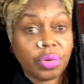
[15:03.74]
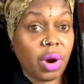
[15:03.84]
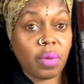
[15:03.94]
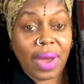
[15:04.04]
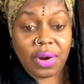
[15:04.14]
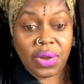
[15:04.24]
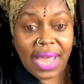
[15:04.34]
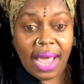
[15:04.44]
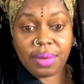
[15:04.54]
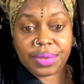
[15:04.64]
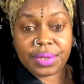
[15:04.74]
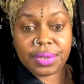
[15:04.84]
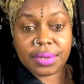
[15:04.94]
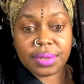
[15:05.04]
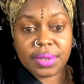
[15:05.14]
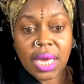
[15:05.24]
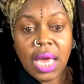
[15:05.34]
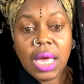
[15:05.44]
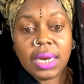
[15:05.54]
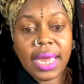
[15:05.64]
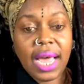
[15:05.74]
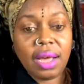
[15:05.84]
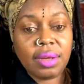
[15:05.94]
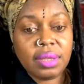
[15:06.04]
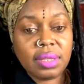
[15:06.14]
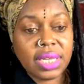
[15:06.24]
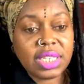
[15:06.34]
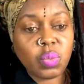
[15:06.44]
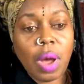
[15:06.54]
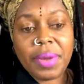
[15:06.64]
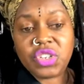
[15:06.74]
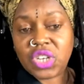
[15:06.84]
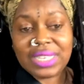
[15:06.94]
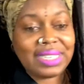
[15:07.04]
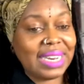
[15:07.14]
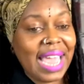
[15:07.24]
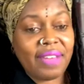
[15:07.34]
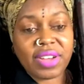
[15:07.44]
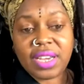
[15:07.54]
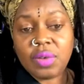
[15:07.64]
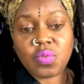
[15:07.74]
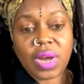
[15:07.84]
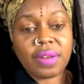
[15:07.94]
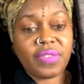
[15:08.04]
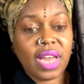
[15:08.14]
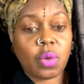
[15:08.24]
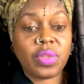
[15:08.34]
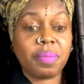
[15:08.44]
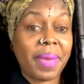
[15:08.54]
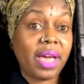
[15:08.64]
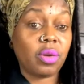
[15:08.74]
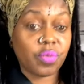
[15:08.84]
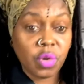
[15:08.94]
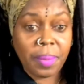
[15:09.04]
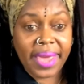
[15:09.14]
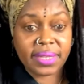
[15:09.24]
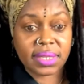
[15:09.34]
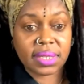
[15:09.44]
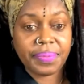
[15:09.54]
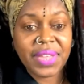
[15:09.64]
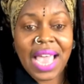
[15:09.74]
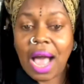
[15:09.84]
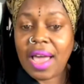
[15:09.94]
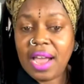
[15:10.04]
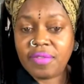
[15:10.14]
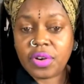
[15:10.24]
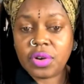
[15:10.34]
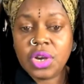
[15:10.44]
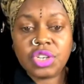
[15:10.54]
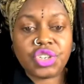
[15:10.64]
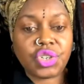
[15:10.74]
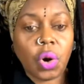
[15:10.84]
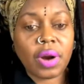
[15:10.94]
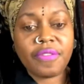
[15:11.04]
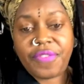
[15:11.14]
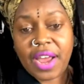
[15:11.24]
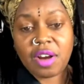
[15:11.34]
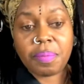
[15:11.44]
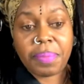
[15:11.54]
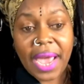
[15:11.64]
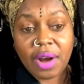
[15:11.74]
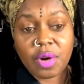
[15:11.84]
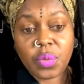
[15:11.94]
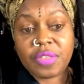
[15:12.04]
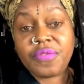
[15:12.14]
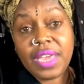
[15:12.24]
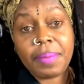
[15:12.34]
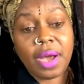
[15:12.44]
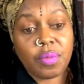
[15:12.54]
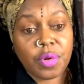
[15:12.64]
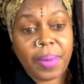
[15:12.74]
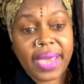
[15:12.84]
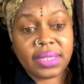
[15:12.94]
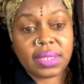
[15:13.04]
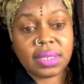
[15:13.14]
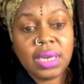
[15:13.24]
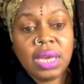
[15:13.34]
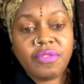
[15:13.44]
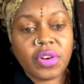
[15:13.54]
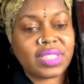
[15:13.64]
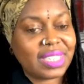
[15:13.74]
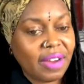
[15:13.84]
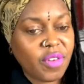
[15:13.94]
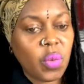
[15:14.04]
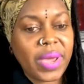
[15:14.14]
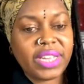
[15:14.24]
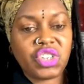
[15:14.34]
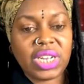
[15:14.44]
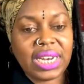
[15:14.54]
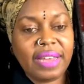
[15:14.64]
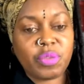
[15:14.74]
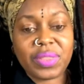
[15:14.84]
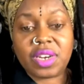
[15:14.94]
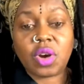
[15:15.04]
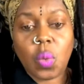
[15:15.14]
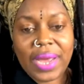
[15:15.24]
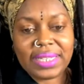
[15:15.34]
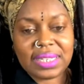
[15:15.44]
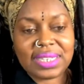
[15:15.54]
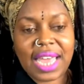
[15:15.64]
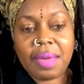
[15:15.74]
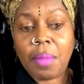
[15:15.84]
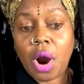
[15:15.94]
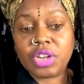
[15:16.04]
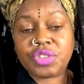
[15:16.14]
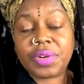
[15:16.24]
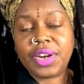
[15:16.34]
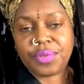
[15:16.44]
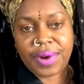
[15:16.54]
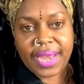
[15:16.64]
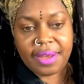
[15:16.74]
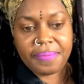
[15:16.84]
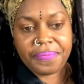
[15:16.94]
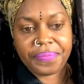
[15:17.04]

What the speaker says: threw her right on out. Now, this woman just didn't have a good run of luck with male roommates. However, Short fared better with female roommates. For several weeks, she lived with an acquaintance named Marjorie Graham,